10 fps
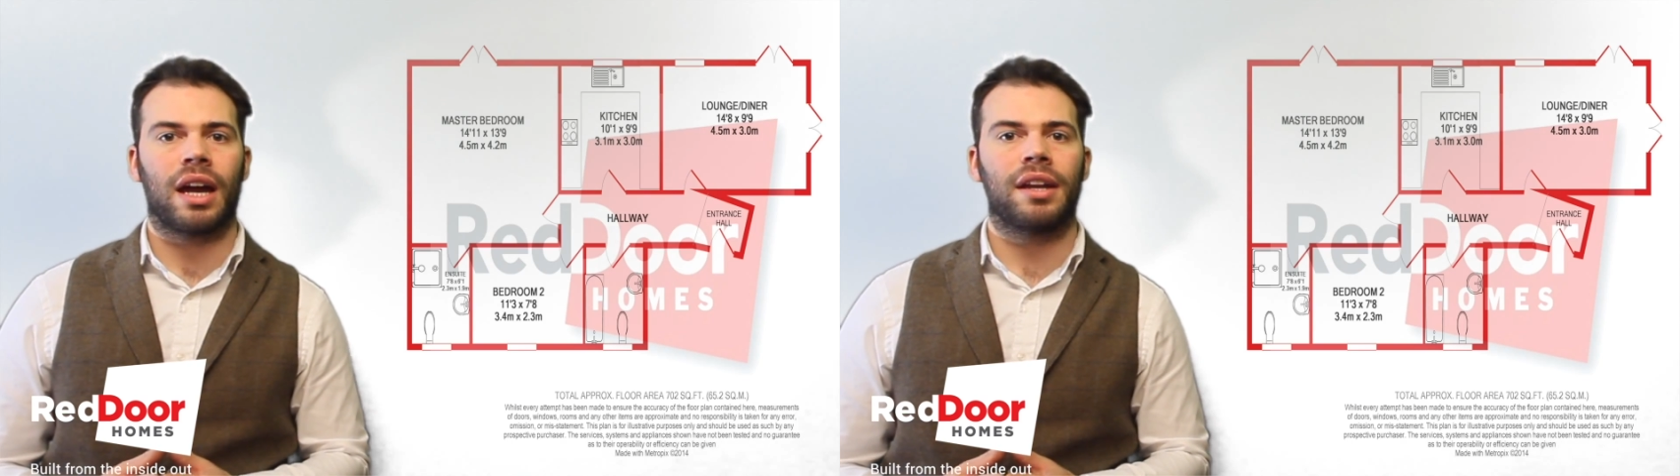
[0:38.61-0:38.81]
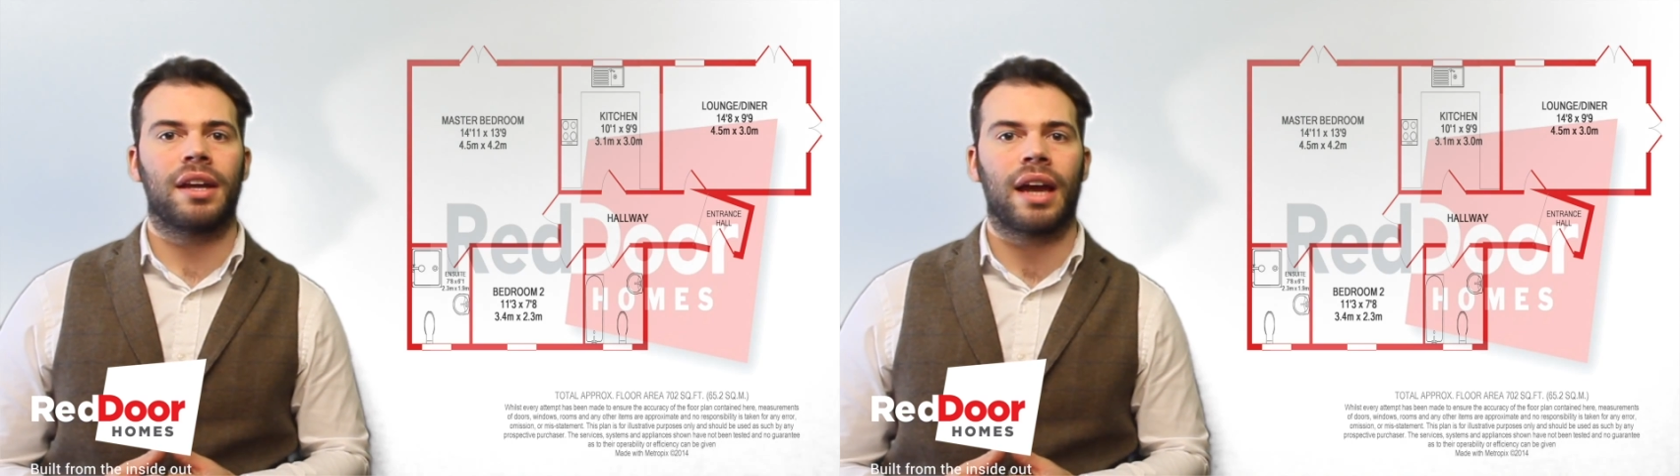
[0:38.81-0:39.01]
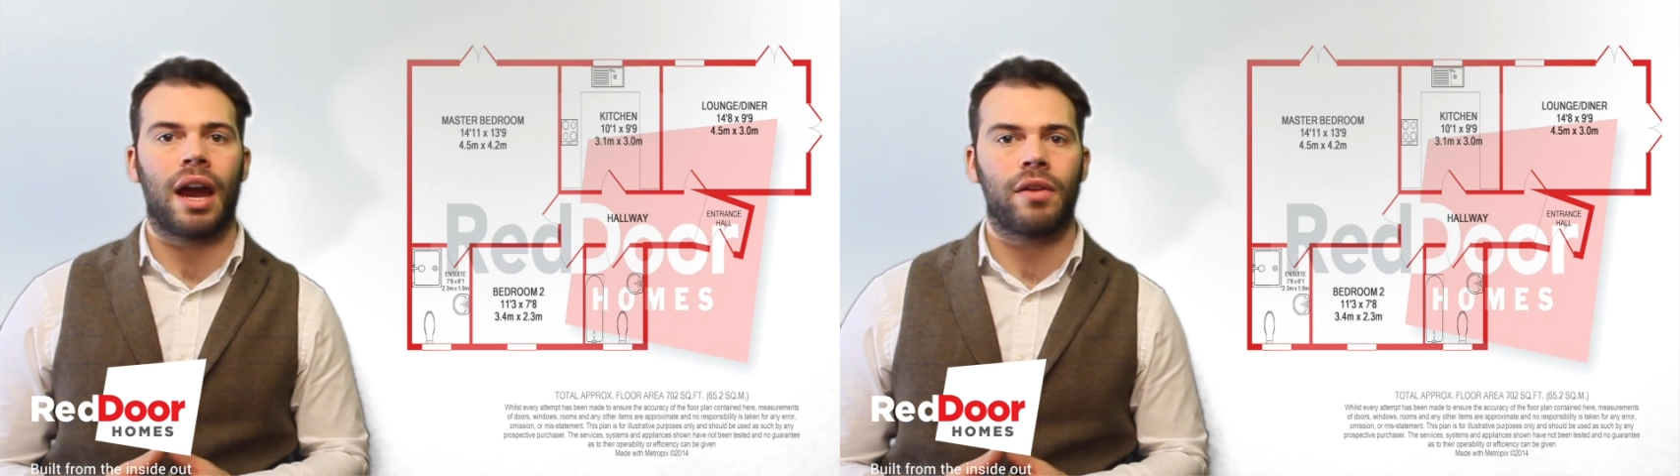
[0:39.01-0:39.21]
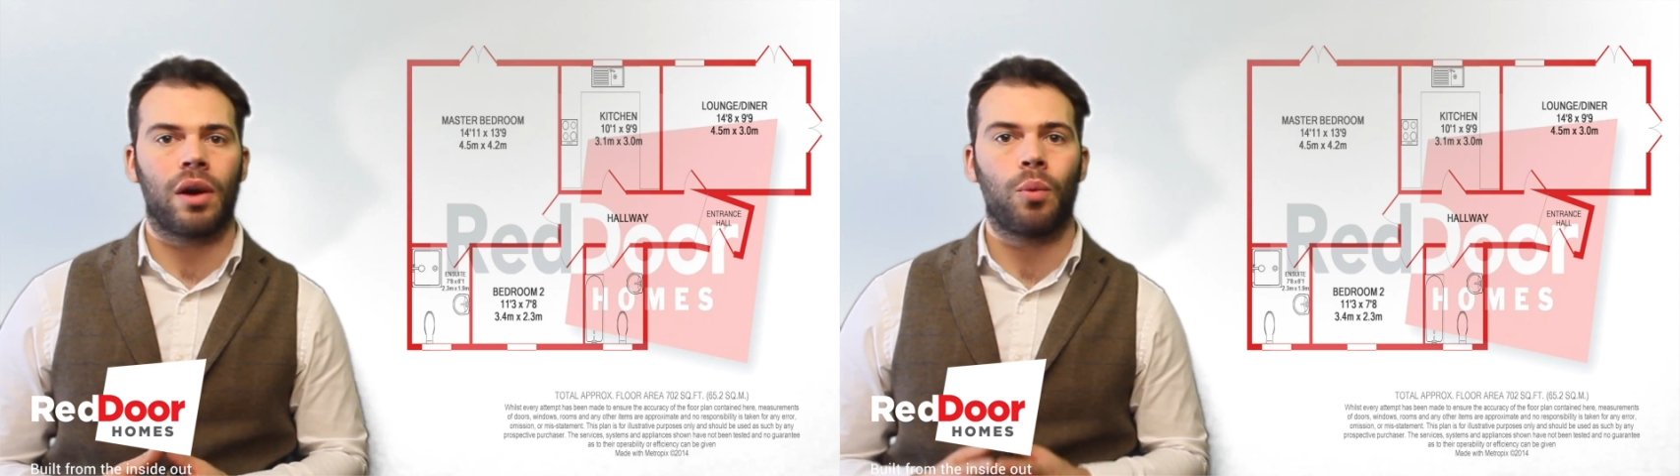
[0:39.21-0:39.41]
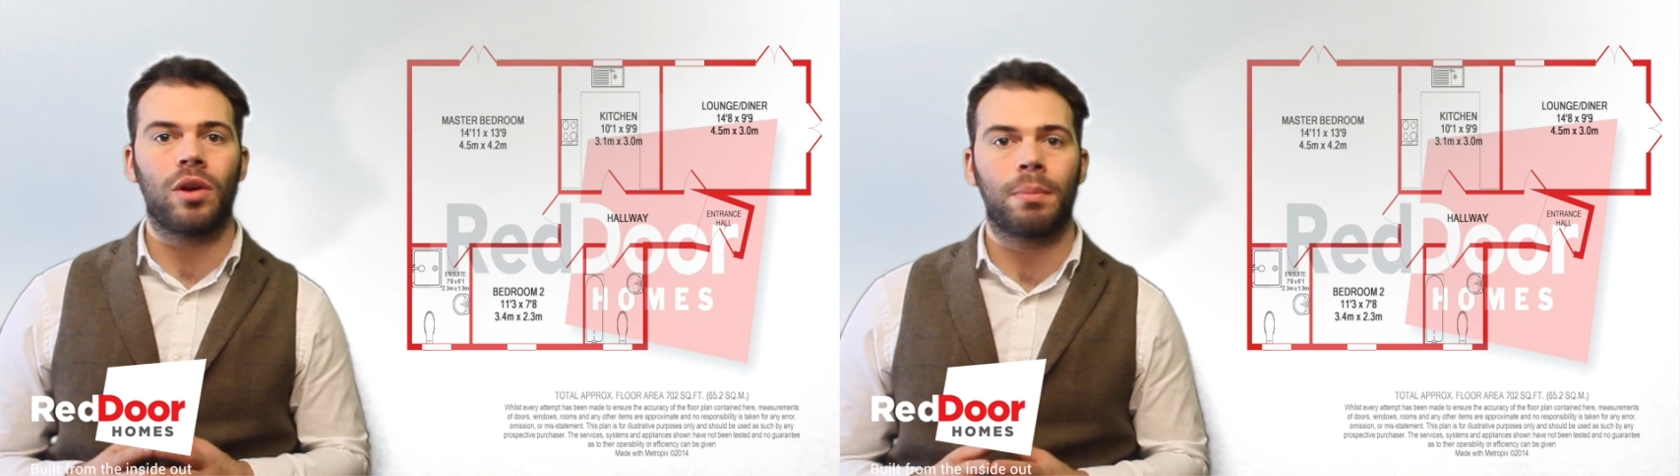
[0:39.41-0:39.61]
dining
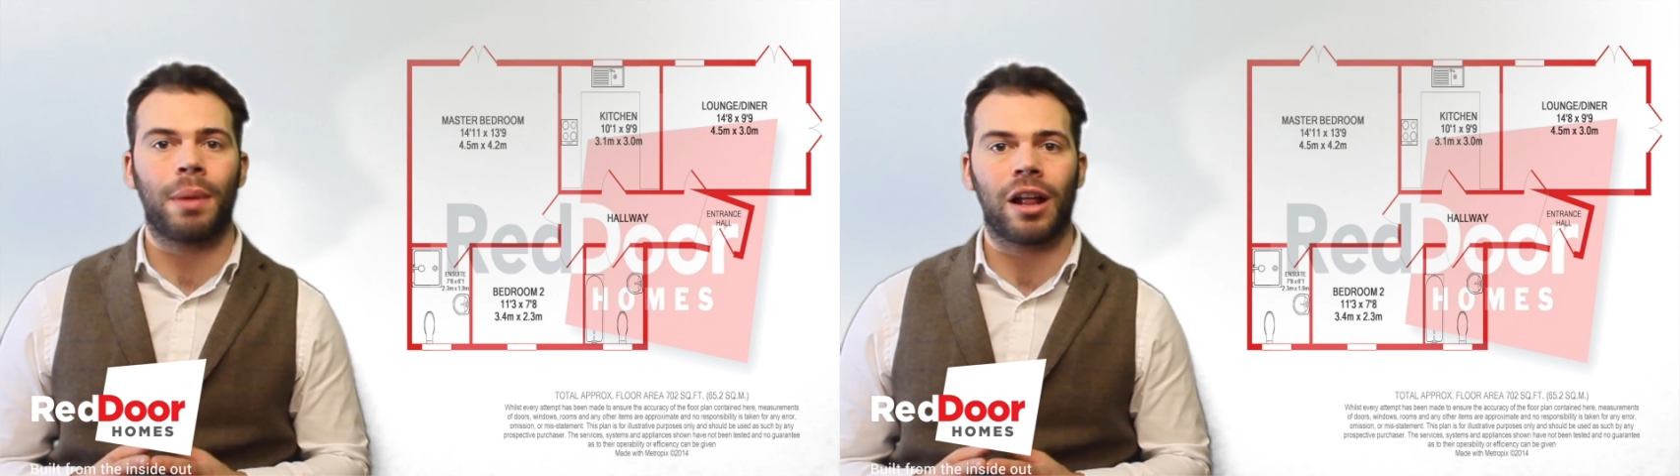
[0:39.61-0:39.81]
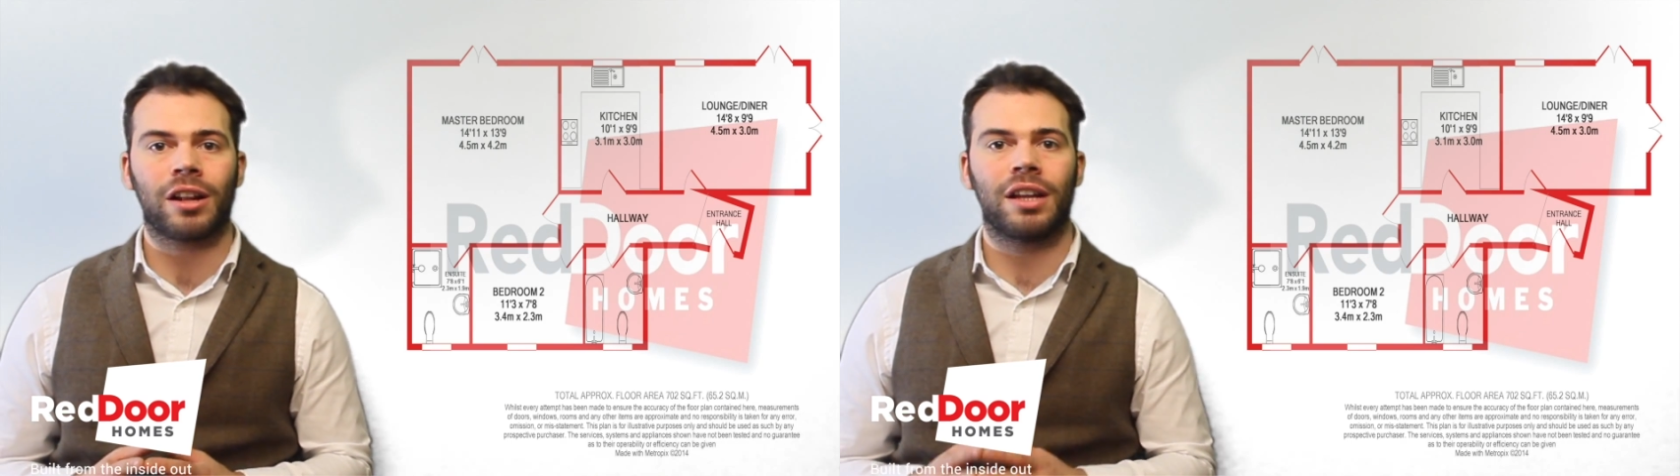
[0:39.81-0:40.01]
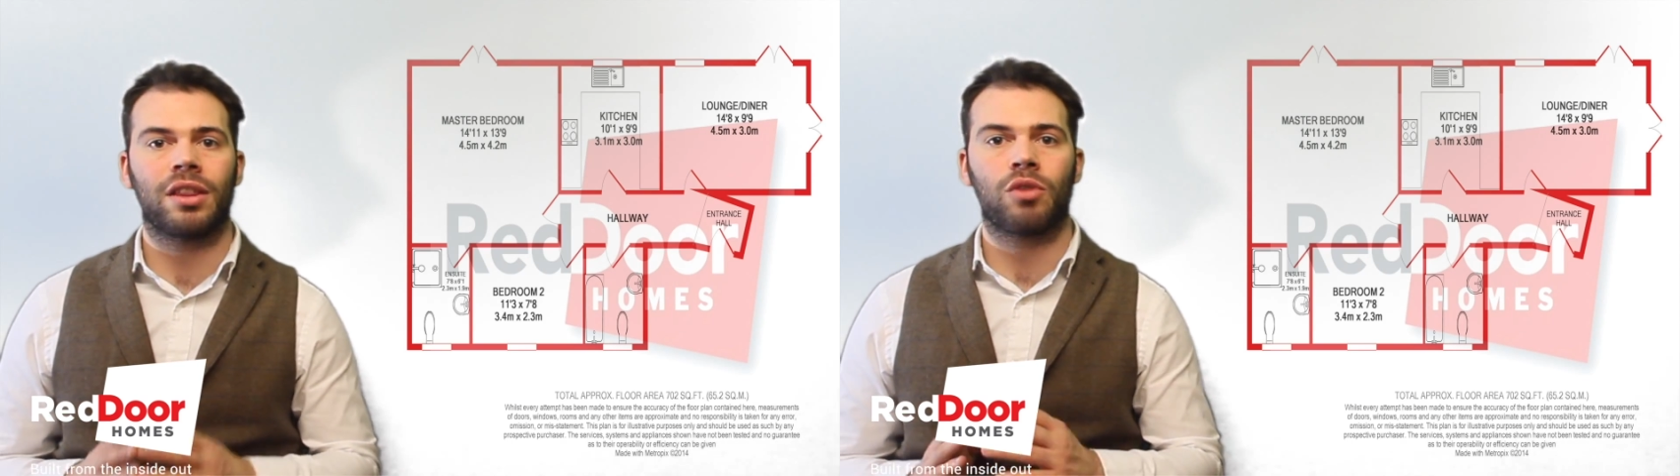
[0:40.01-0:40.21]
area with a balcony